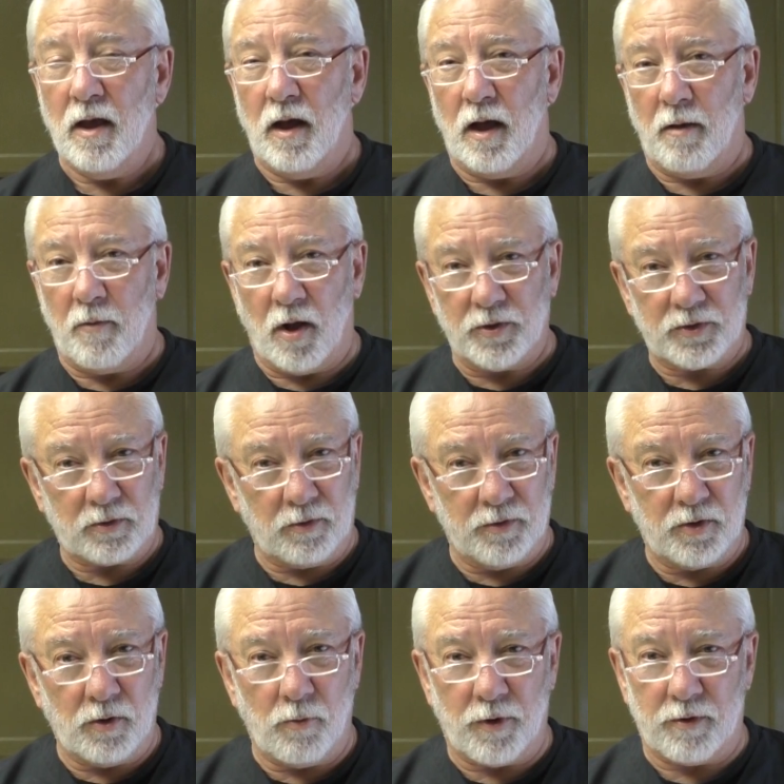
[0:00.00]
I'm also going
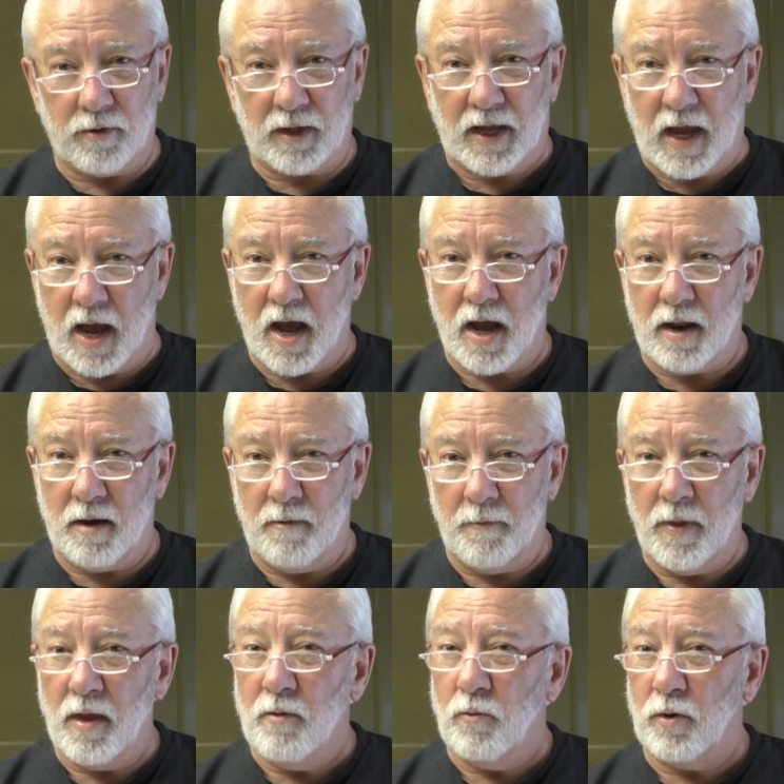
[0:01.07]
to do one on a
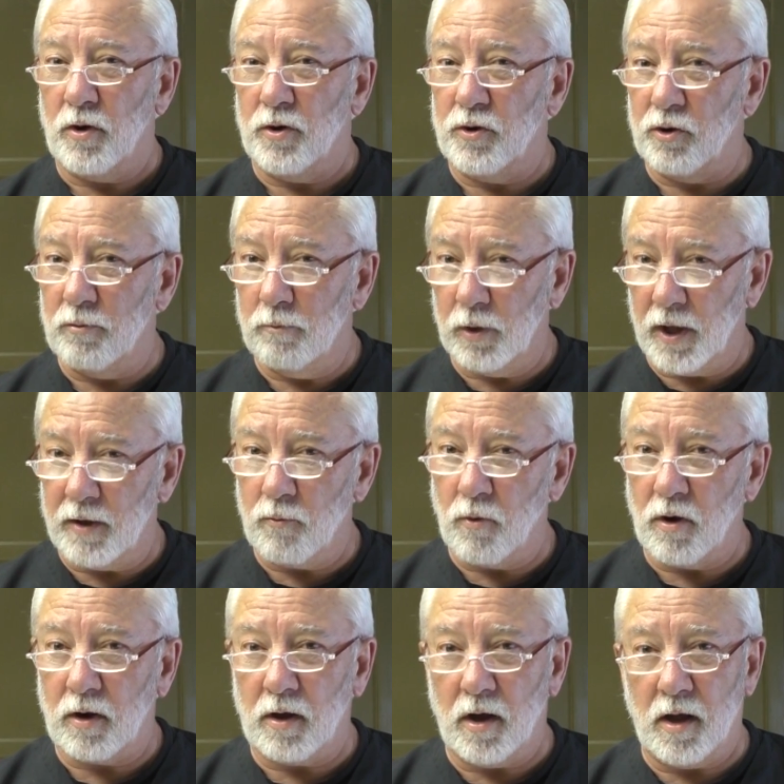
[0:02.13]
cat. We're going to do blood
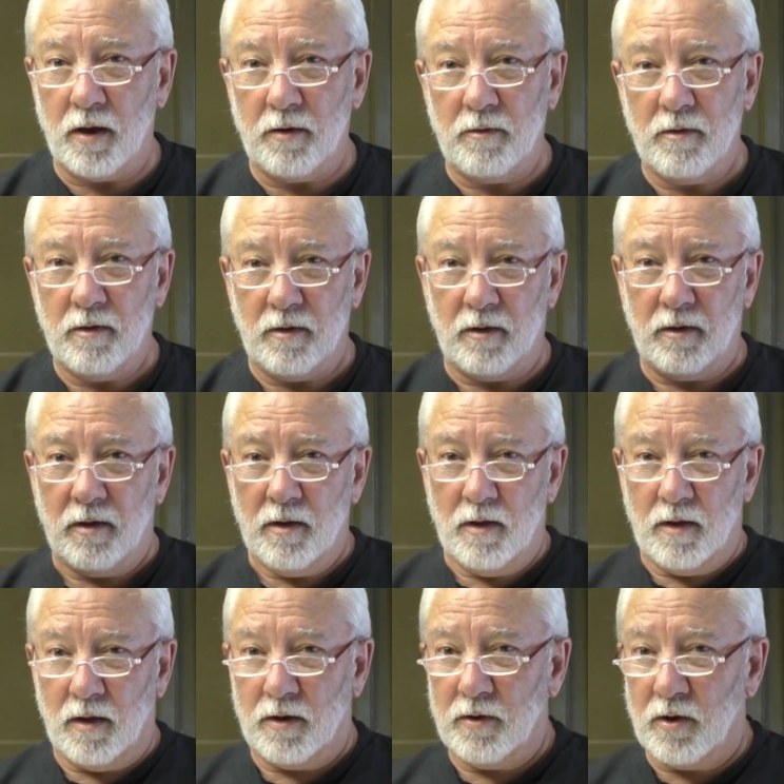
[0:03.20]
work on,
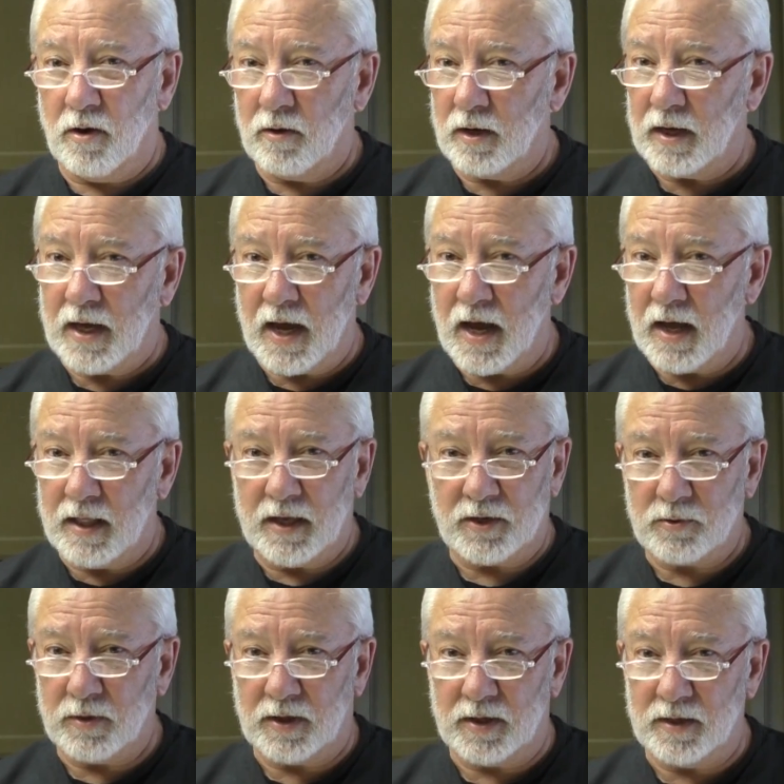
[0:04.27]
on a dog and cat. And
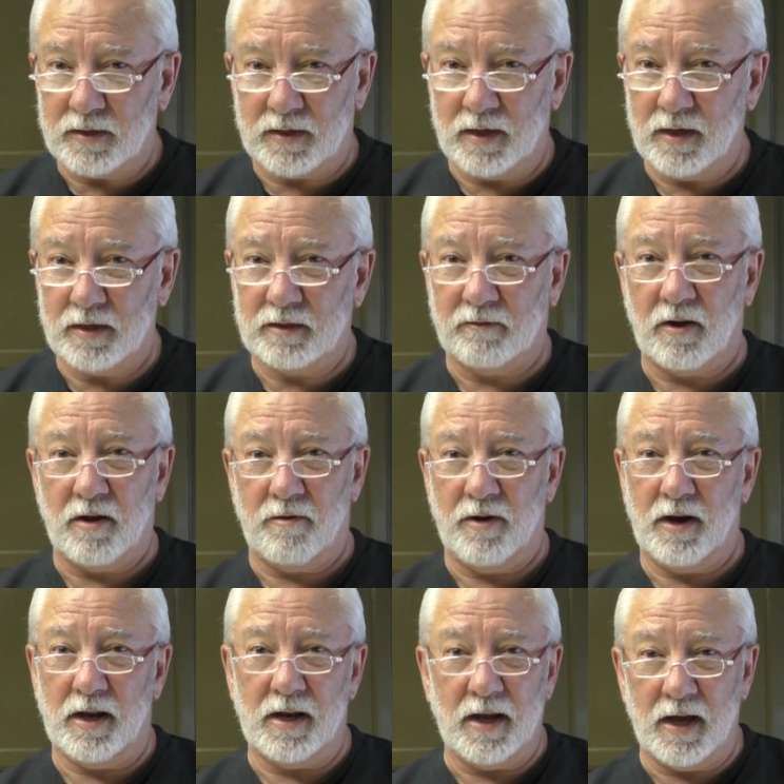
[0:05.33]
that's what this is. I've
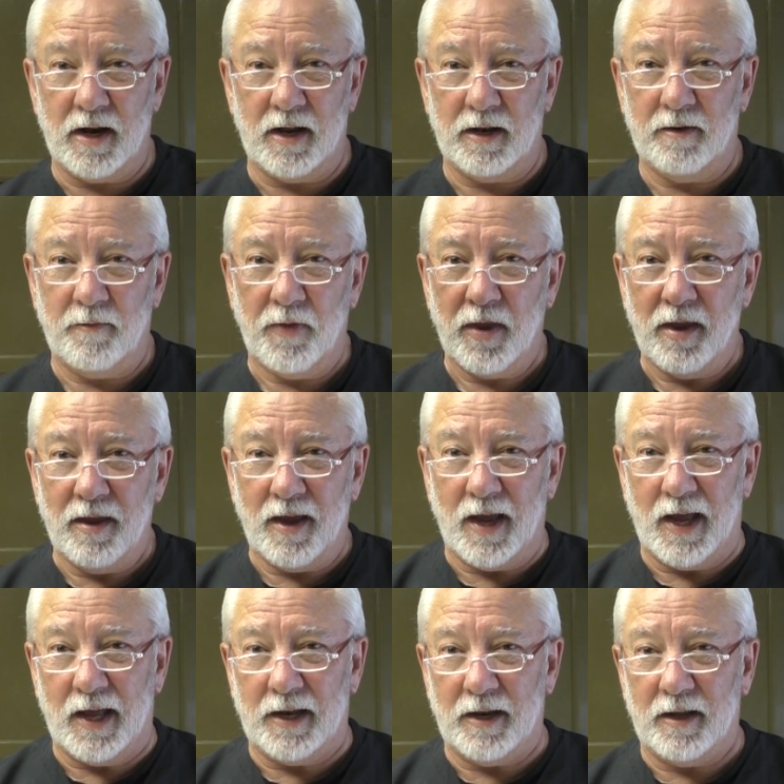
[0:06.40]
already done it
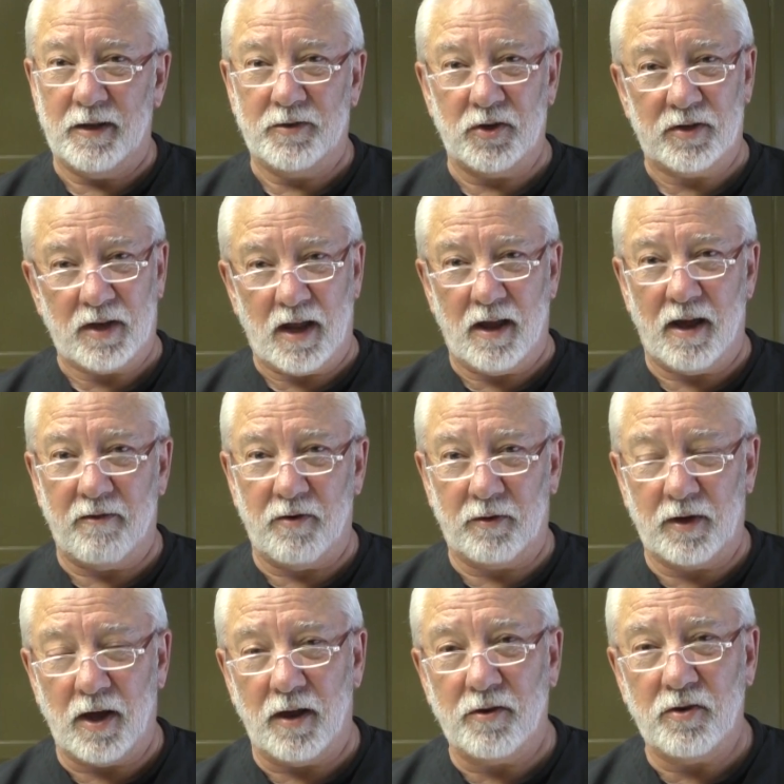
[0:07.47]
and uh, just
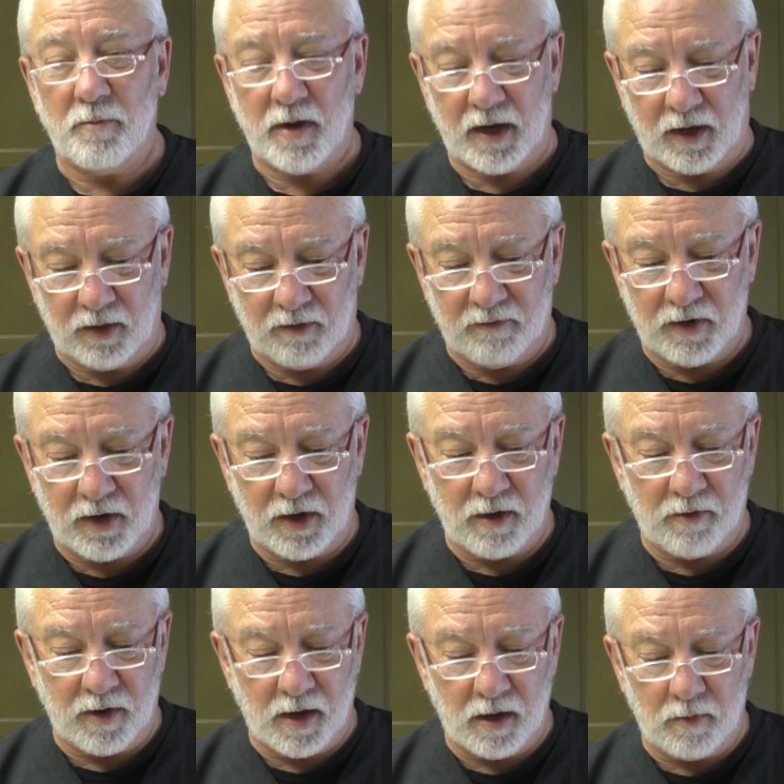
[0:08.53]
haven't gotten to making the
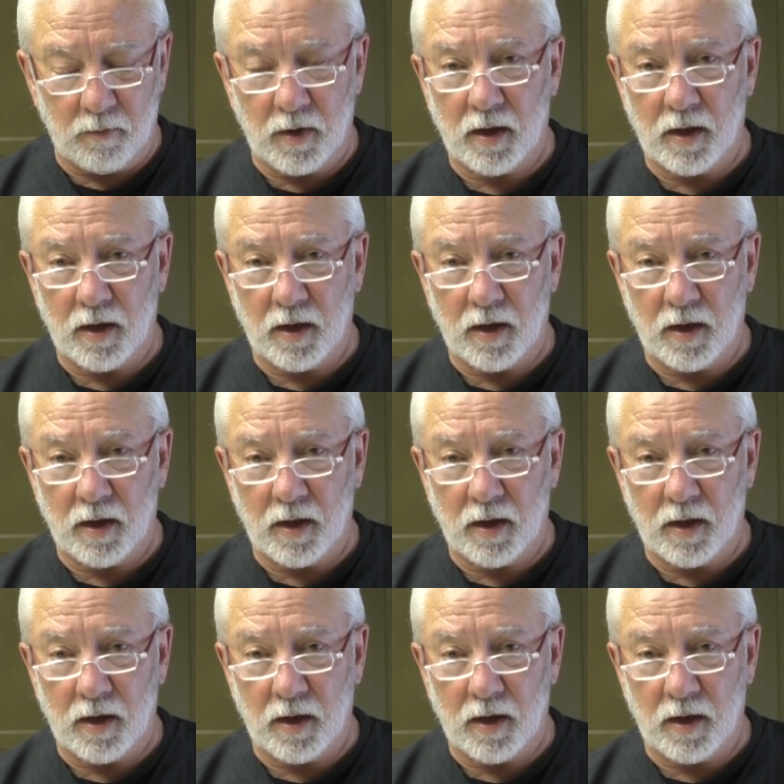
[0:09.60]
video yet.